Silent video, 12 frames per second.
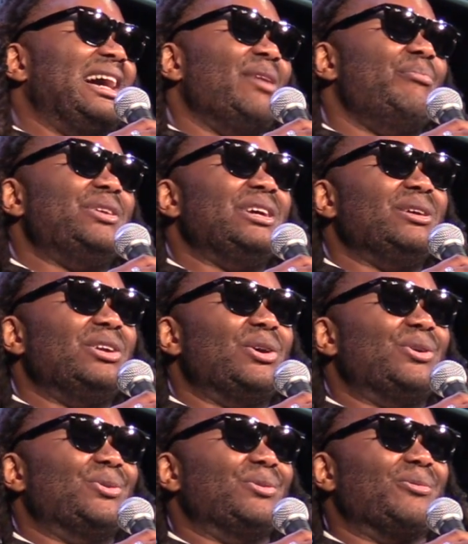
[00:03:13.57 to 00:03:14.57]
being
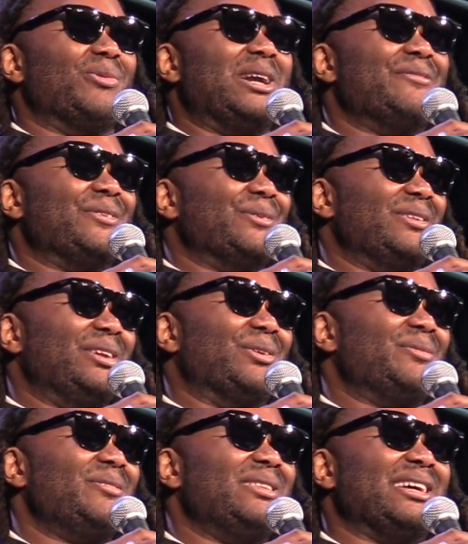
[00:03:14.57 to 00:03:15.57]
known, whatever,
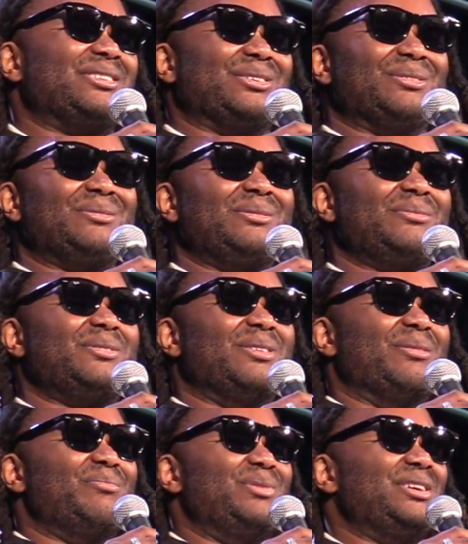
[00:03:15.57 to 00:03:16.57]

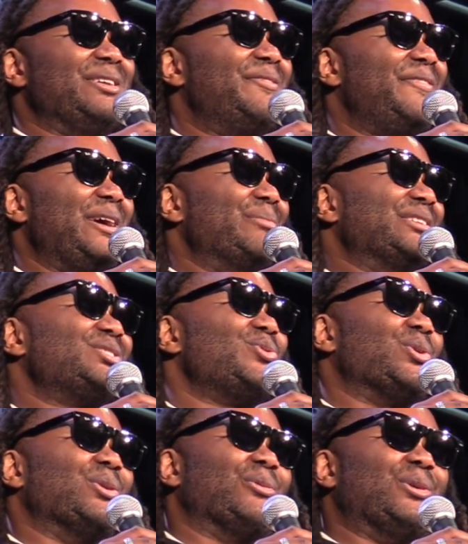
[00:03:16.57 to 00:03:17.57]
being famous,
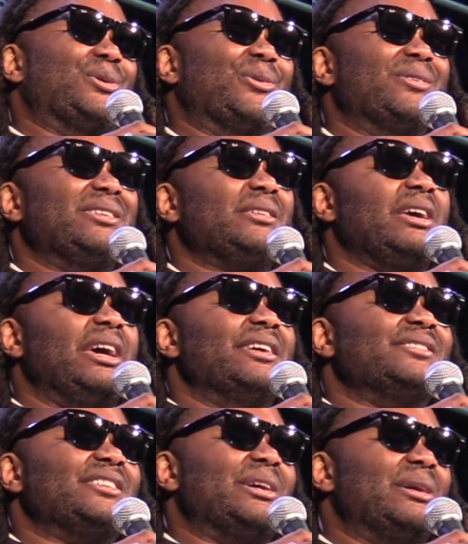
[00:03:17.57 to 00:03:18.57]
quote unquote,
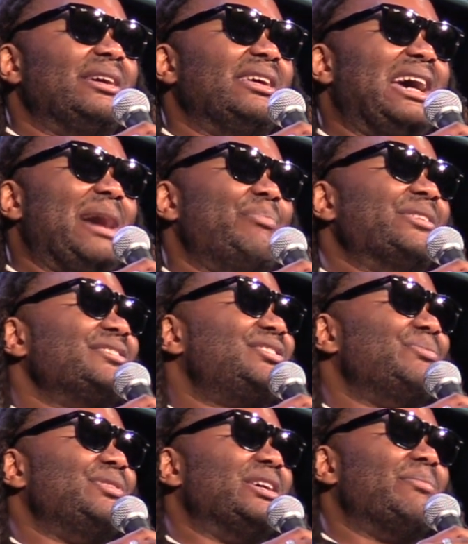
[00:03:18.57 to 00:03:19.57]
happens
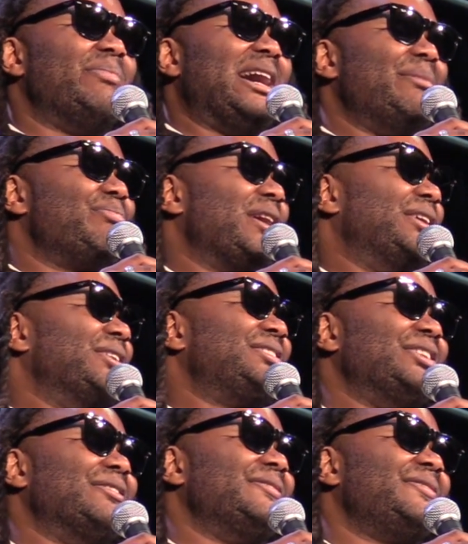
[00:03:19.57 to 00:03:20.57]
to be a
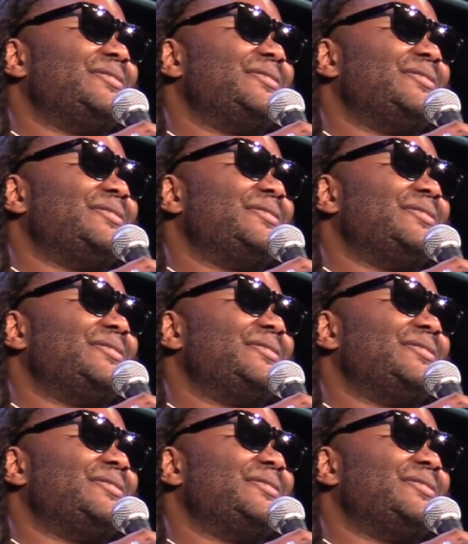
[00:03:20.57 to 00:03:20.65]
byproduct of